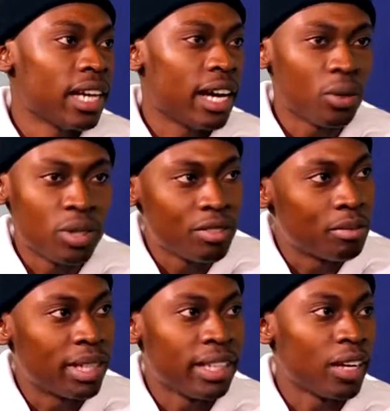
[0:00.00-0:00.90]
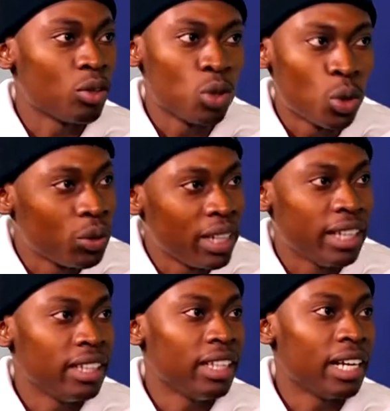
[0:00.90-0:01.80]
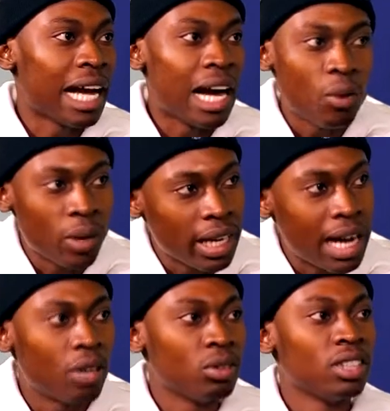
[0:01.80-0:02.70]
I don't have money, I don't own anything, I want out.